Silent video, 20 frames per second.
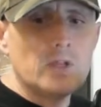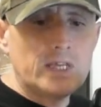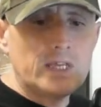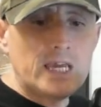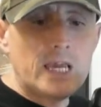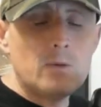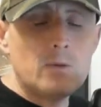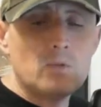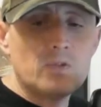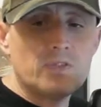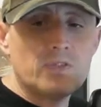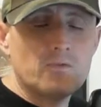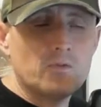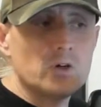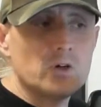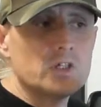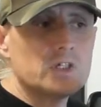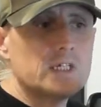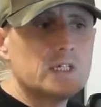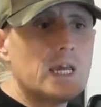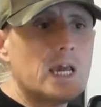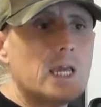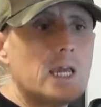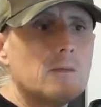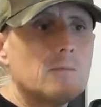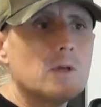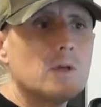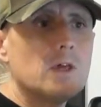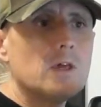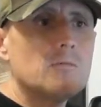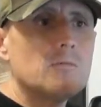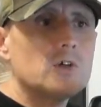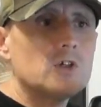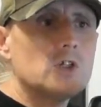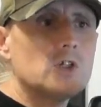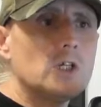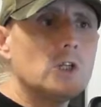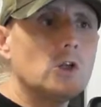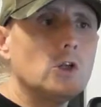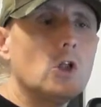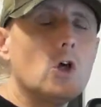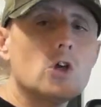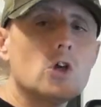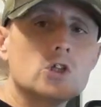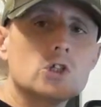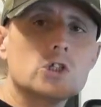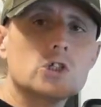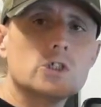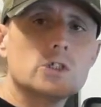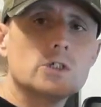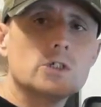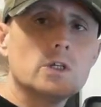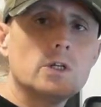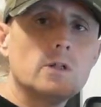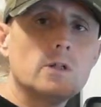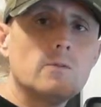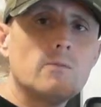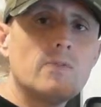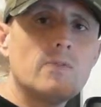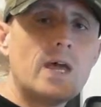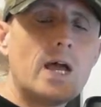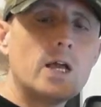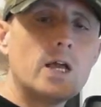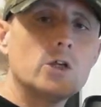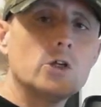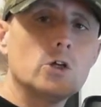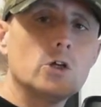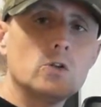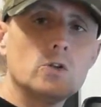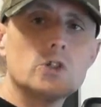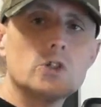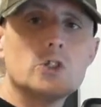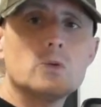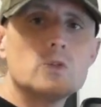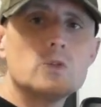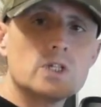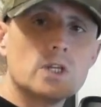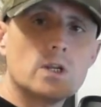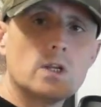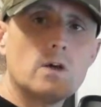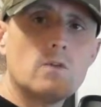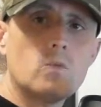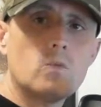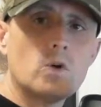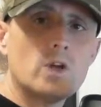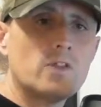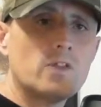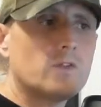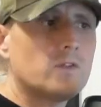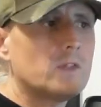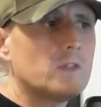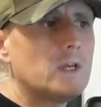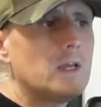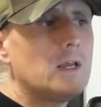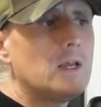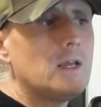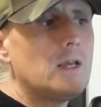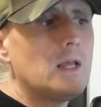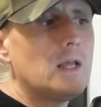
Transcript: that came with the first game, but she lost that girl that she was in love with